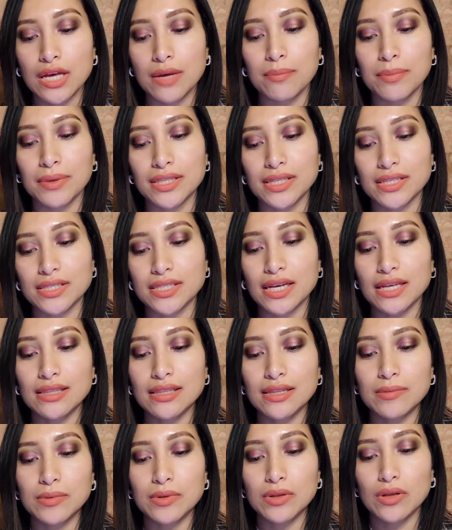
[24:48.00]
But the 10
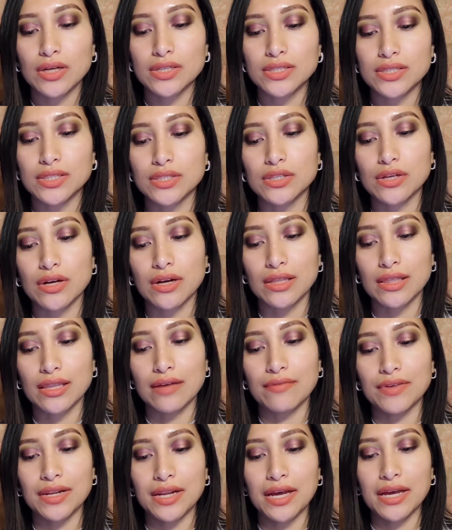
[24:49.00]
lip glosses are
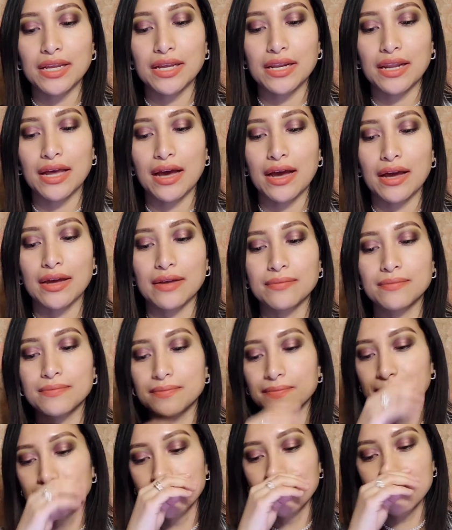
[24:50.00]
$11.99.
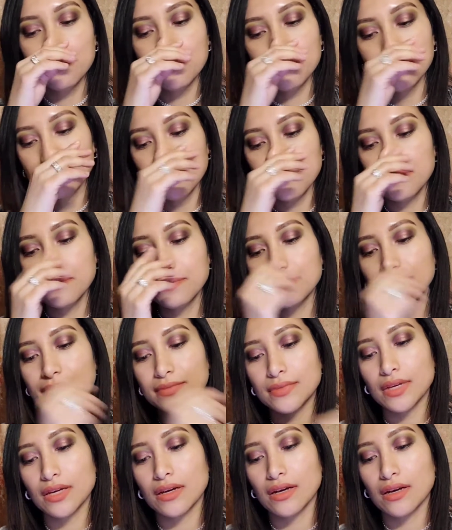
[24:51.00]

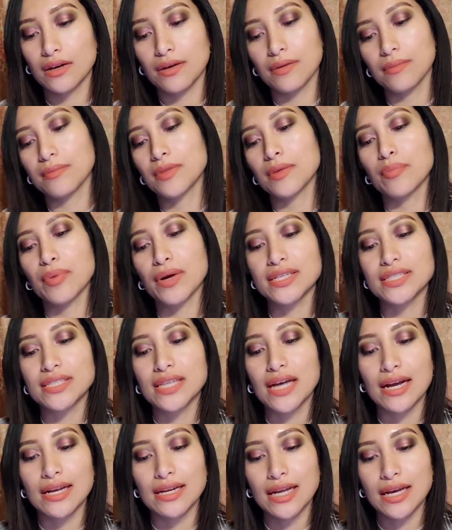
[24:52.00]
The pressed
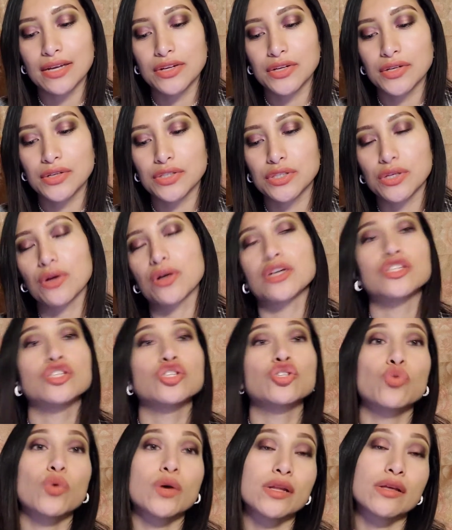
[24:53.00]
highlighters are
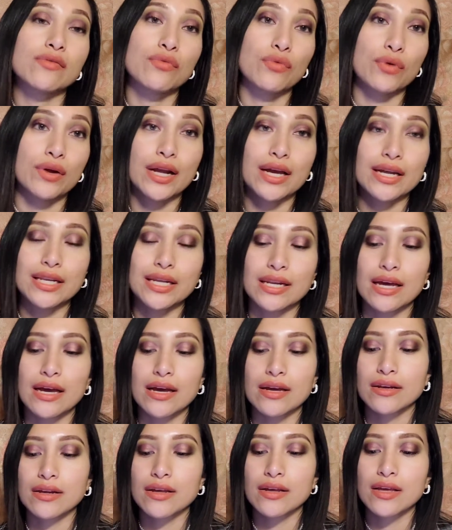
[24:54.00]
$24.99.
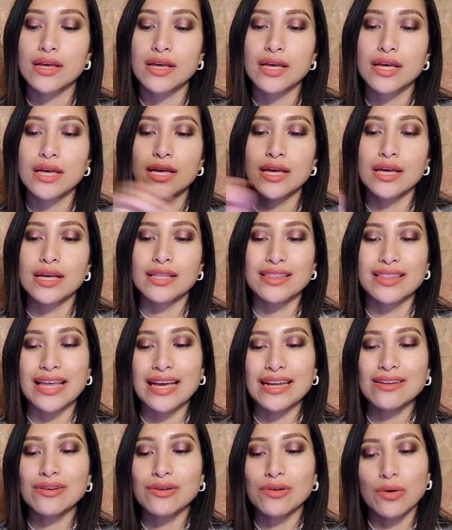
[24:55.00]

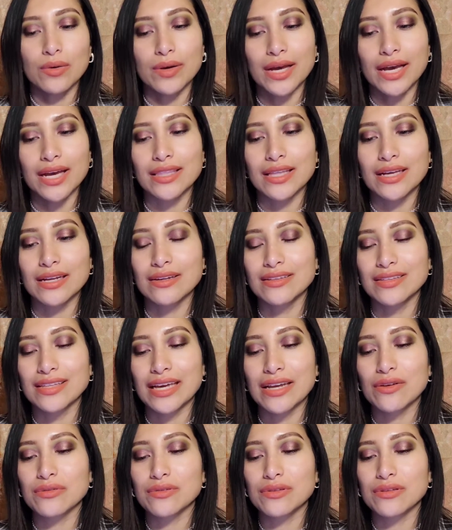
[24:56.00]
They look okay.
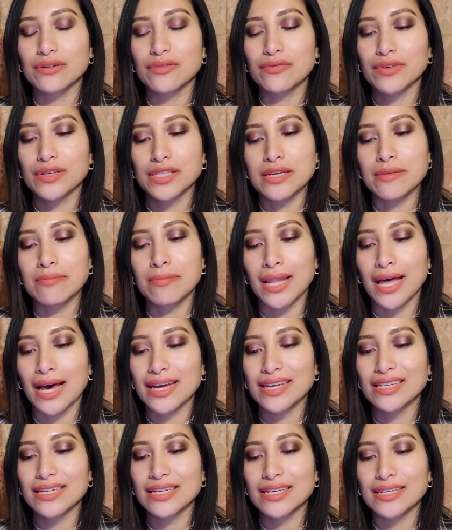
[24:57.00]
They don't look really
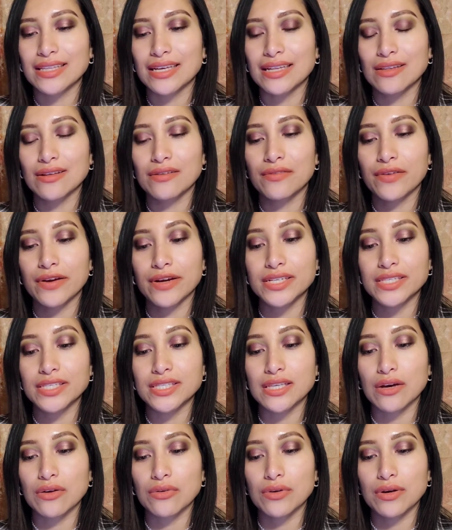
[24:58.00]
blinding. They look very
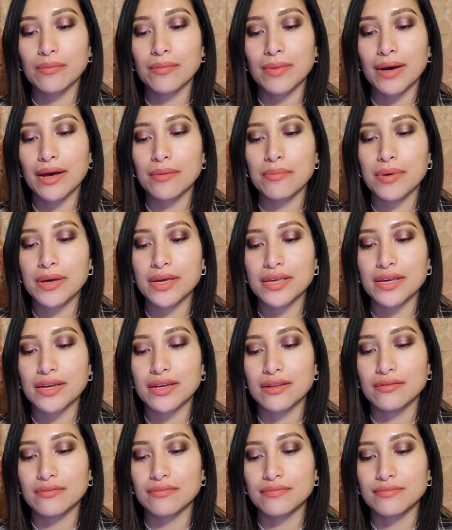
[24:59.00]
subtle in my
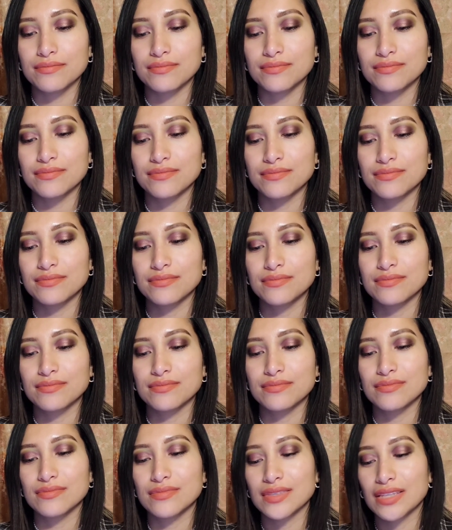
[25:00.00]
opinion.
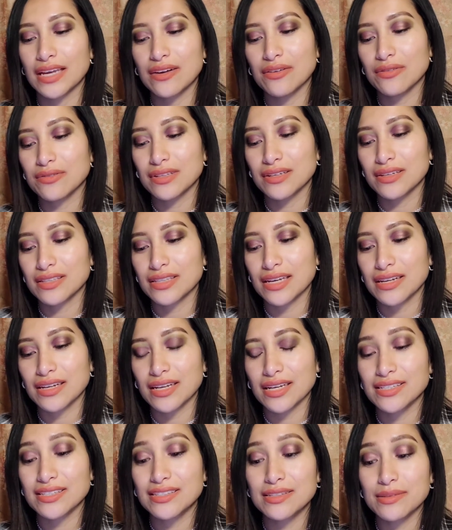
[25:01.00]
They don't look that
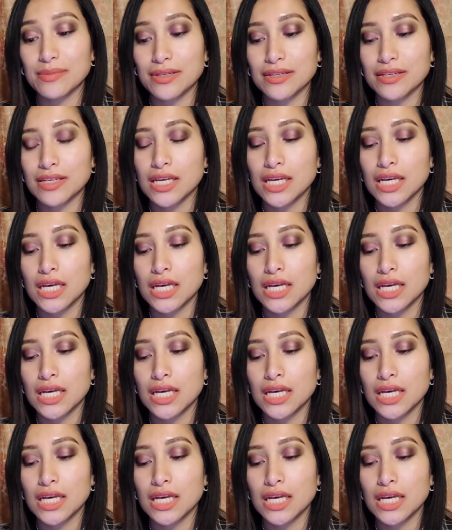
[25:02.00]
nice to me.